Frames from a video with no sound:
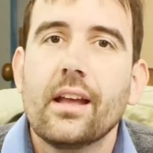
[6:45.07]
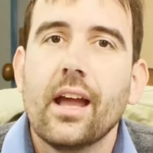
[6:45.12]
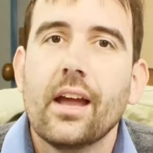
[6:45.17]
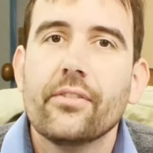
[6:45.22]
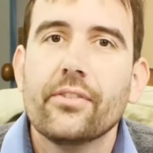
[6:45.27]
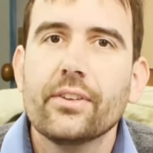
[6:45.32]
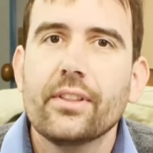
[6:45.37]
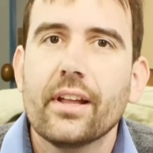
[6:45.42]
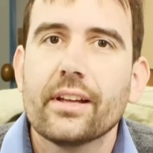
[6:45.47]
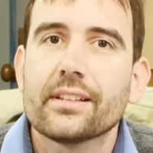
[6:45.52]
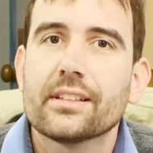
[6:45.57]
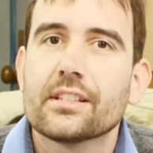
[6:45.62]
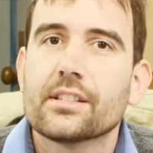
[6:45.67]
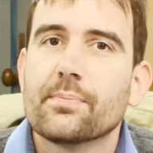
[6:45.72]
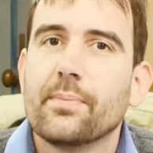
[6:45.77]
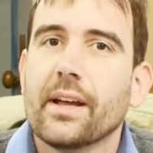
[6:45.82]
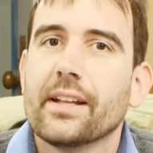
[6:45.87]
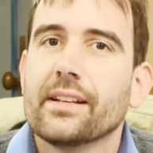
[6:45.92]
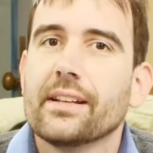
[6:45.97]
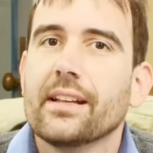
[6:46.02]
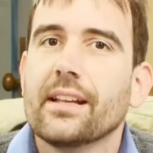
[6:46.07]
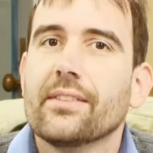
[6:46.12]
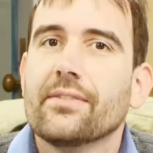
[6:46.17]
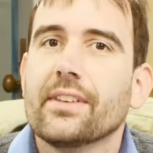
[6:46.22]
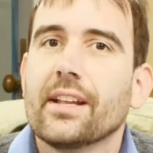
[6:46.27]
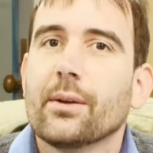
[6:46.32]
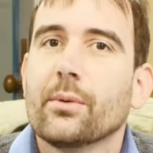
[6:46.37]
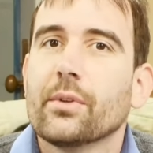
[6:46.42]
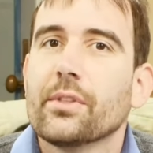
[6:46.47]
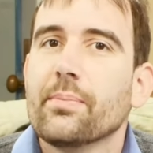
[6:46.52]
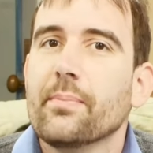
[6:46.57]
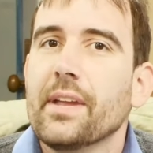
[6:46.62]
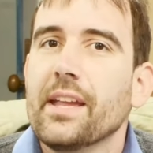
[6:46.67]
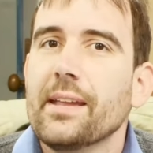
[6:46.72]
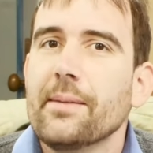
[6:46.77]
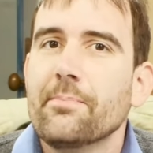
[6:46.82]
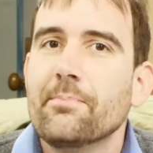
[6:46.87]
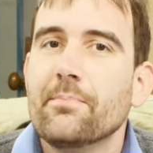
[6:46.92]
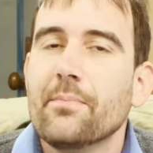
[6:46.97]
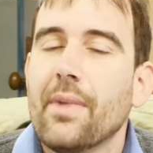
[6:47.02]
If you'd like to spend an evening with
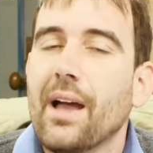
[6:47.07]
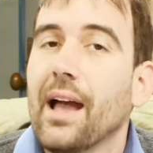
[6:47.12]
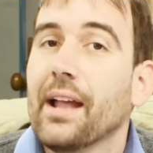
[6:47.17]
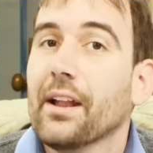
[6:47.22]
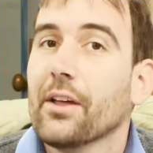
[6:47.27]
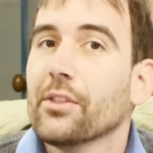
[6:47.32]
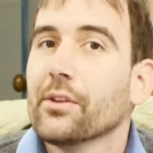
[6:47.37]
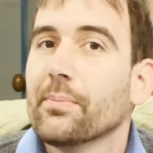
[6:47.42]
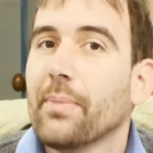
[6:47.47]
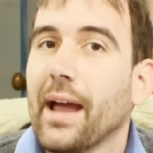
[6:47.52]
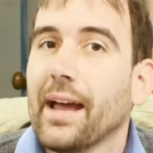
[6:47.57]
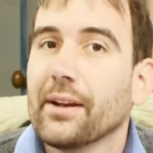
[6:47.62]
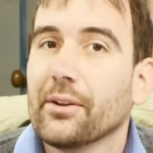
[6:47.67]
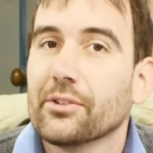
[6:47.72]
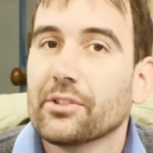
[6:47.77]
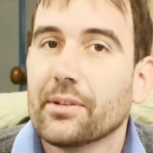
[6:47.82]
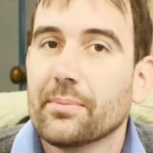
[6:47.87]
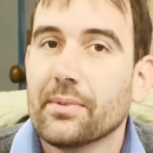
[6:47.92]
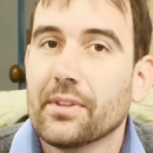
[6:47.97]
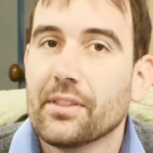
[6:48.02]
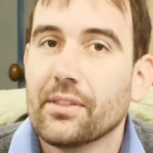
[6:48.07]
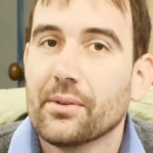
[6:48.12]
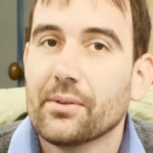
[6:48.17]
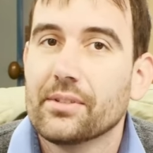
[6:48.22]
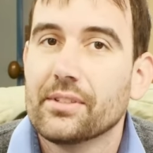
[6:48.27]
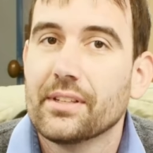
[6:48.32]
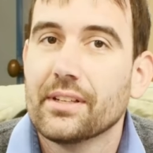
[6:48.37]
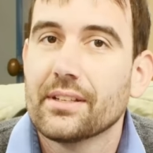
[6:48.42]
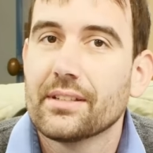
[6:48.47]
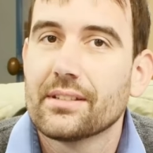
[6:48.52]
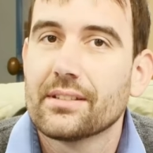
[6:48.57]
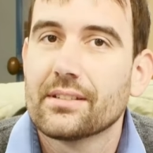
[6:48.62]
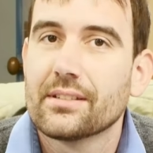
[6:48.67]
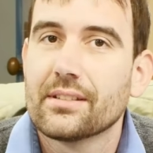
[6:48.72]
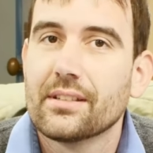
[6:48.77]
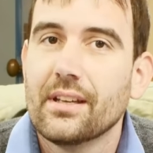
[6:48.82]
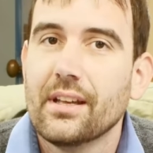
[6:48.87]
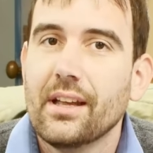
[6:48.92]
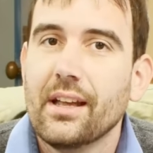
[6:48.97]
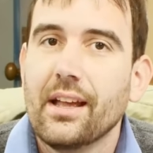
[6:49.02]
me and other battleship
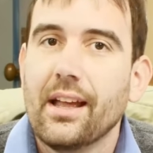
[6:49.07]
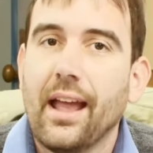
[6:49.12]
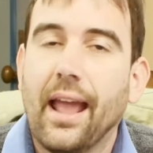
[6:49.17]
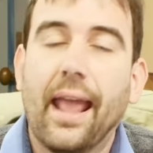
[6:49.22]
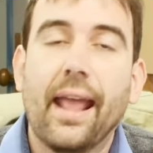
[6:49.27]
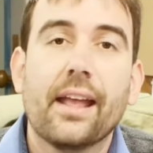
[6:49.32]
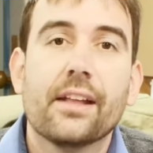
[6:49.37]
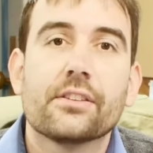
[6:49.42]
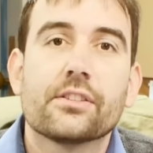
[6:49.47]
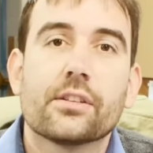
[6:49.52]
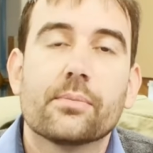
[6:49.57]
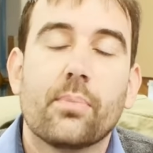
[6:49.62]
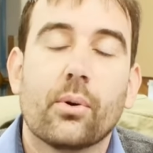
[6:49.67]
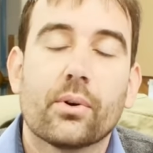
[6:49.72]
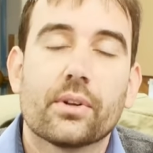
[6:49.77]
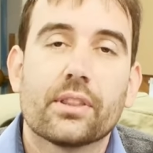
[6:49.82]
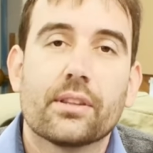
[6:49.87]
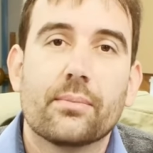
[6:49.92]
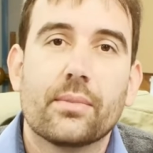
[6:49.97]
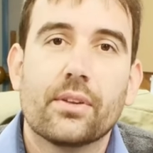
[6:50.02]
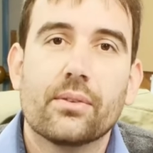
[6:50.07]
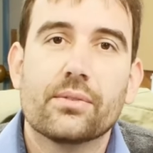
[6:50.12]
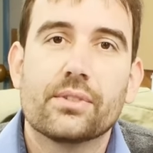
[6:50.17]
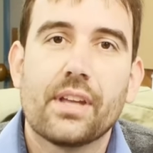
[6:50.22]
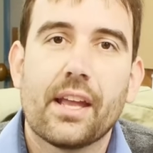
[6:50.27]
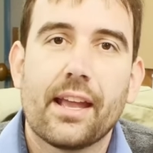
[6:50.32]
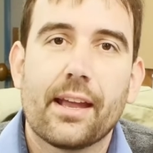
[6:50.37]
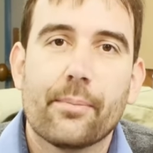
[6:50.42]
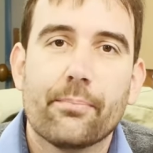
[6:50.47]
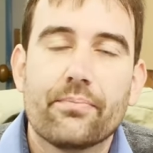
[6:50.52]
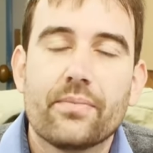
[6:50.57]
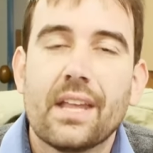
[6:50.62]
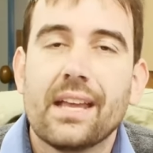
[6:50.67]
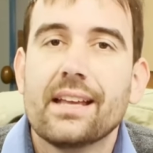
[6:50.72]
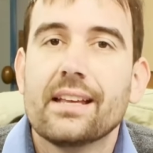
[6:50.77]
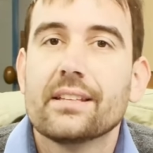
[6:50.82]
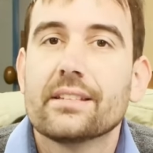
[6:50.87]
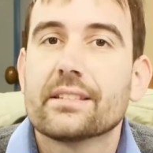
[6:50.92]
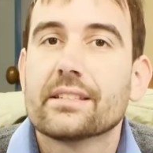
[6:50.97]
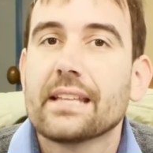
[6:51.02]
enthusiasts and support the museum,
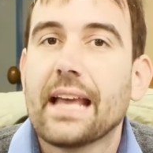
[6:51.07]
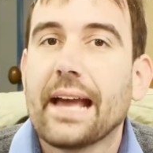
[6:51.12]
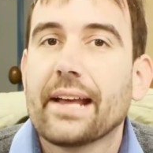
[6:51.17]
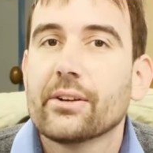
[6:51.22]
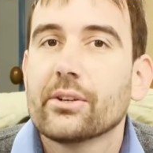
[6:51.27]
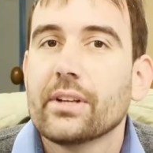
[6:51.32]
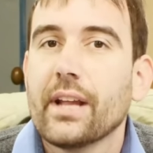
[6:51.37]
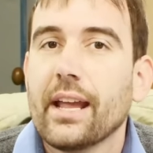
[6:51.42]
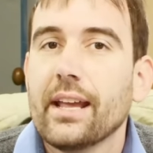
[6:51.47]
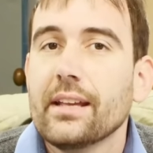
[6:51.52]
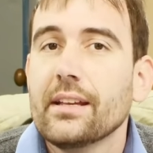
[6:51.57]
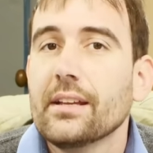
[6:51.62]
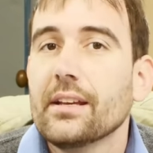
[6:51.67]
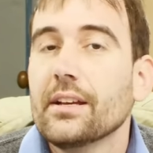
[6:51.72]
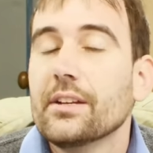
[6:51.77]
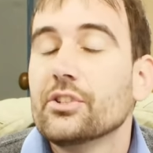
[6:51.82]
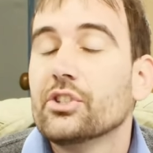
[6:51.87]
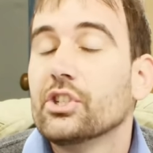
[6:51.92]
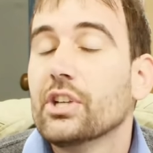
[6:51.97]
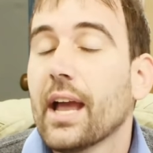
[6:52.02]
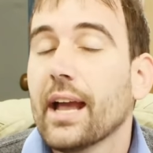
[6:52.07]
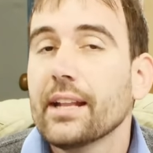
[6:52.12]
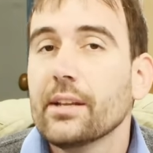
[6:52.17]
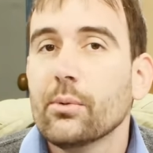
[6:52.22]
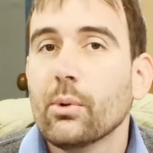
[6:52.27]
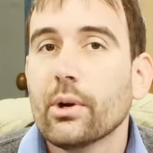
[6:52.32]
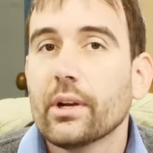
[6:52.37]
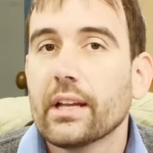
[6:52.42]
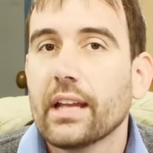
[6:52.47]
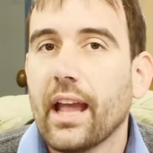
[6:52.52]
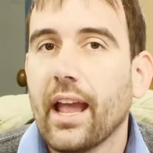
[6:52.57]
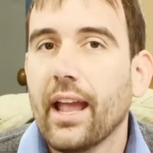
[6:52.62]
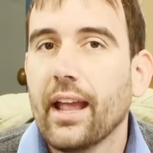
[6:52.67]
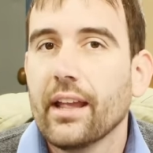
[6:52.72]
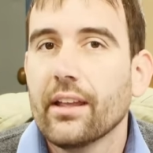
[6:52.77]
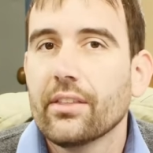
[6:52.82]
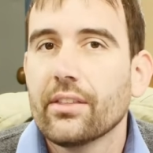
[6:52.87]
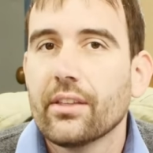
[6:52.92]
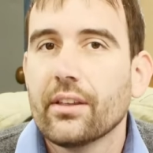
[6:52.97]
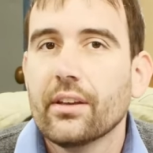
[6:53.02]
Saturday, January
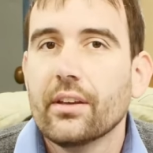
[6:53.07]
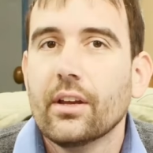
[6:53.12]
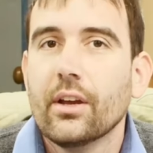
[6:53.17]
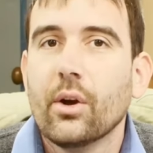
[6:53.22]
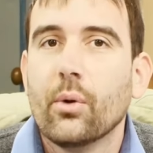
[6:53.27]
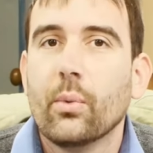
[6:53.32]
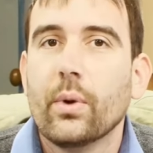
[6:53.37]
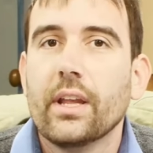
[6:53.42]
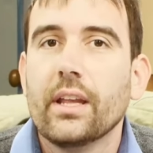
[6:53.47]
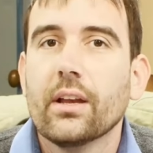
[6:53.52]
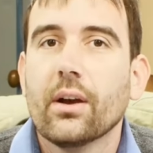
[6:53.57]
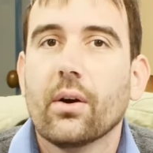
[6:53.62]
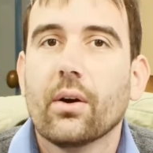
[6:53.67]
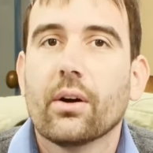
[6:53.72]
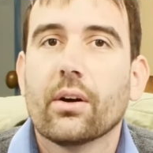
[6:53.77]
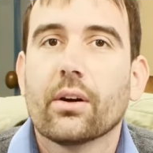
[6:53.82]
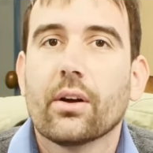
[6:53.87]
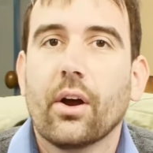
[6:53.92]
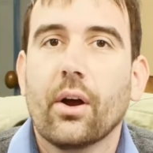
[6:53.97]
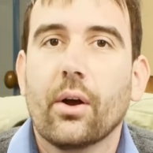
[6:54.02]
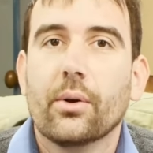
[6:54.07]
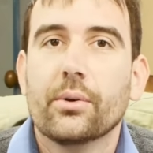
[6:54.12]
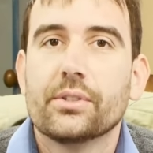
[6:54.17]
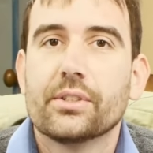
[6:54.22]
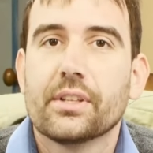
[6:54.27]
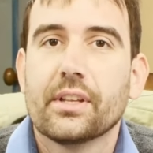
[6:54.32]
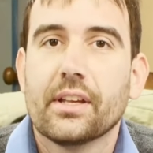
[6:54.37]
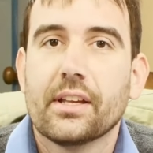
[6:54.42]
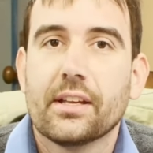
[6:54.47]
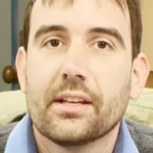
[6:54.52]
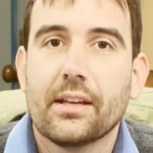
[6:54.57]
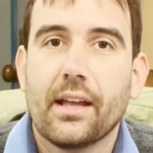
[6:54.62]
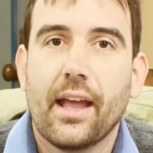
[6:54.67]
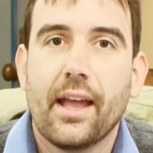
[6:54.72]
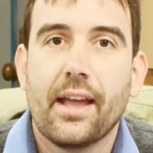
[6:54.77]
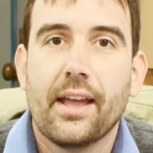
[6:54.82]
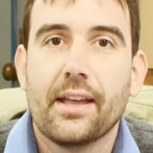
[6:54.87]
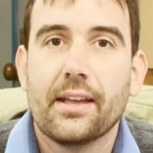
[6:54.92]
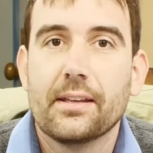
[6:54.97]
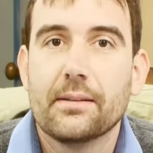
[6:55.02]
8th, we are hosting
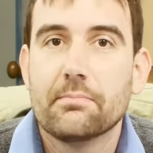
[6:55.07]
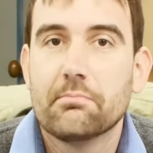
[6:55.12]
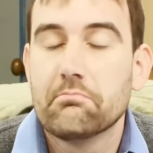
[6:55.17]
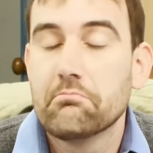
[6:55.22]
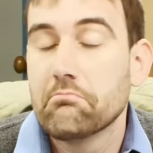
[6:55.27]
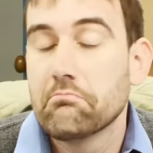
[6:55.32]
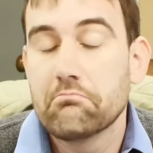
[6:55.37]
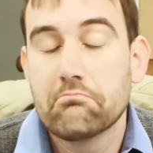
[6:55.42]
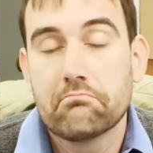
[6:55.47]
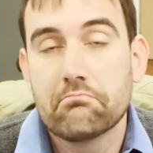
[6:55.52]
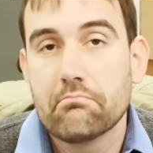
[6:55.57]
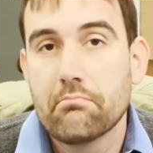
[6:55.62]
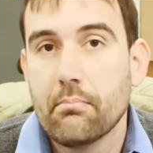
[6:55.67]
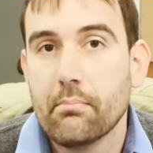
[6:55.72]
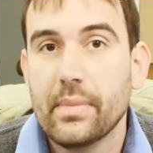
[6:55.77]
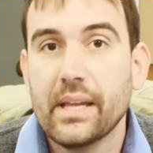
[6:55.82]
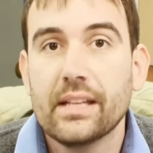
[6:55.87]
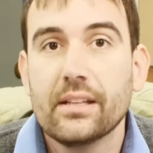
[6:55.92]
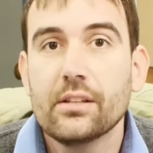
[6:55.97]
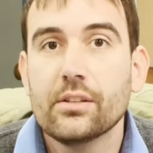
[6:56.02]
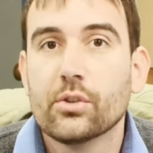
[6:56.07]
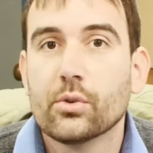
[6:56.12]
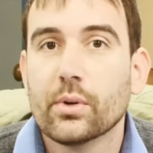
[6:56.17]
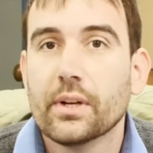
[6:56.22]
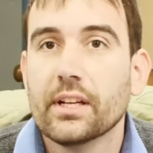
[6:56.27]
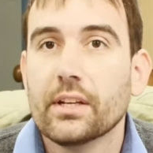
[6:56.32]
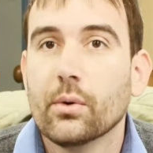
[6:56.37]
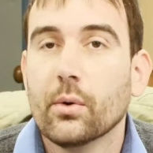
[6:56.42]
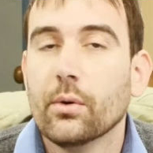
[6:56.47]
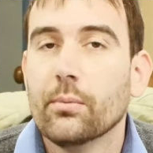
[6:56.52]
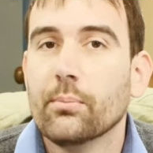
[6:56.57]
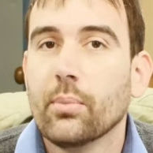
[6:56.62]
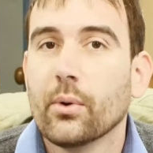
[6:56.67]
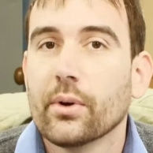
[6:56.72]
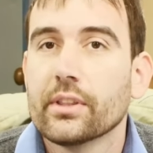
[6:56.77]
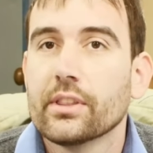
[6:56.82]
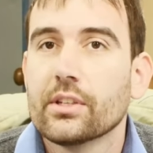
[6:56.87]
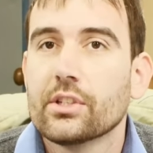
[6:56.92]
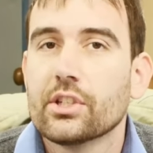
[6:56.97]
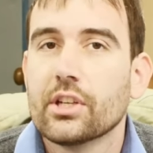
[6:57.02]
a meet and greet on
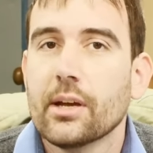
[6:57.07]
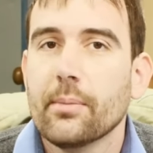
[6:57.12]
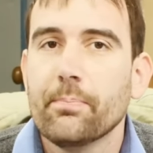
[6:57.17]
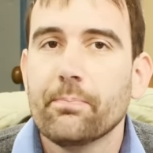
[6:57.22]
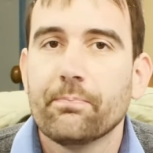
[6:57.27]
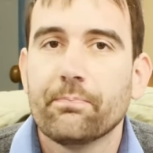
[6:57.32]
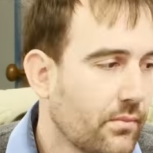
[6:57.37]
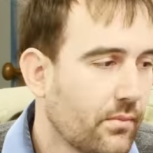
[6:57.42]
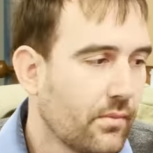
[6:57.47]
board the ship.